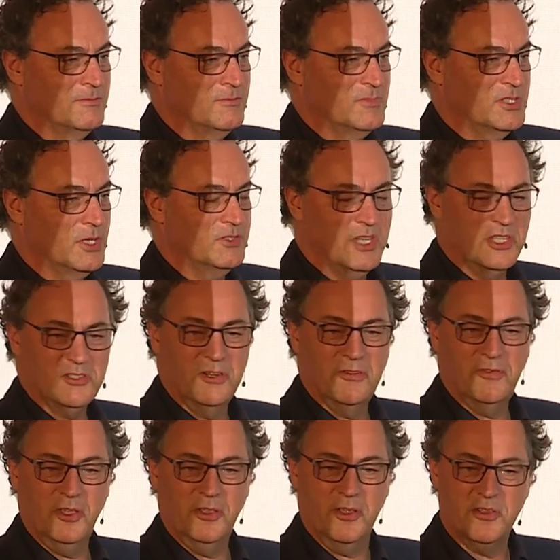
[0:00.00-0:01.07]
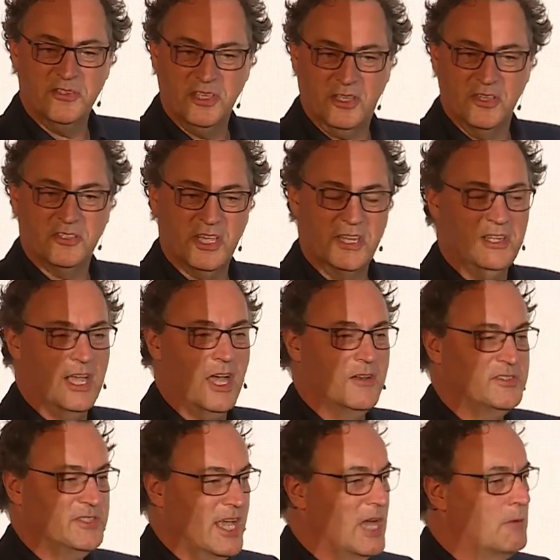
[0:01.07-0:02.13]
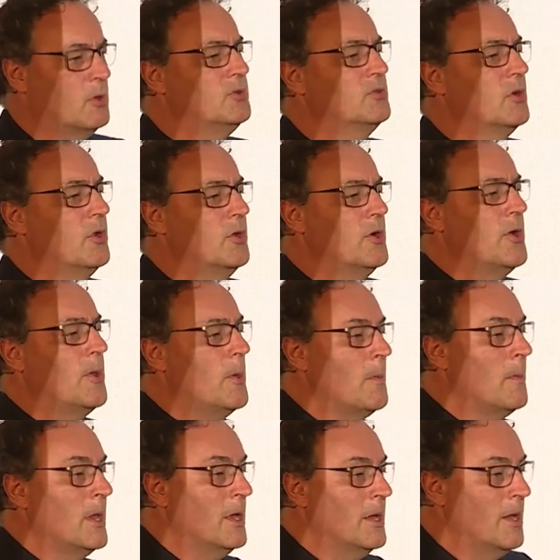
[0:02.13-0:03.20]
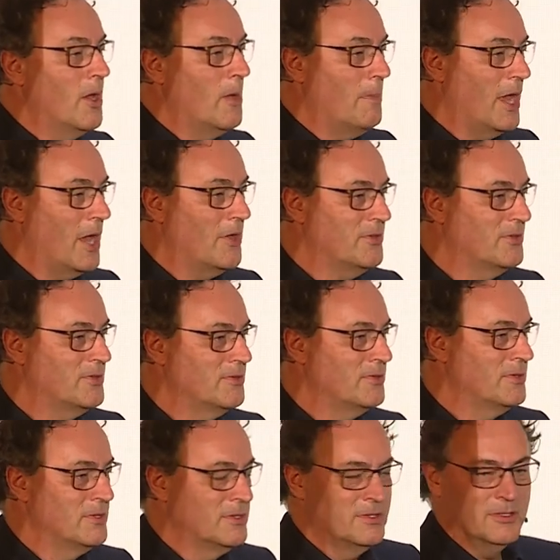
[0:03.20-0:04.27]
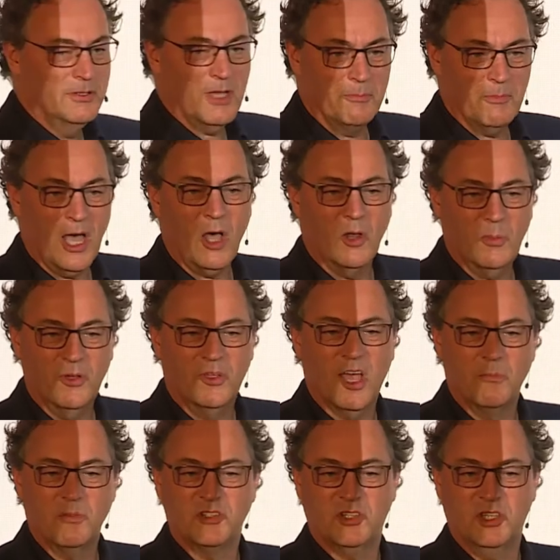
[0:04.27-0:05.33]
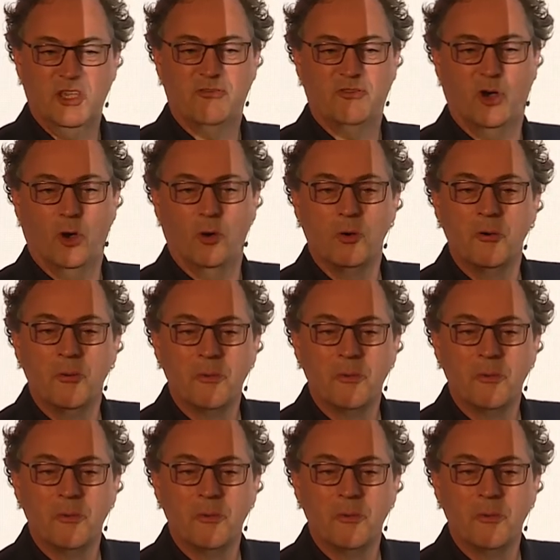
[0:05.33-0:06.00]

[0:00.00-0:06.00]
So just in a few years, you can sit down and say, I want to learn about how to become a CFO.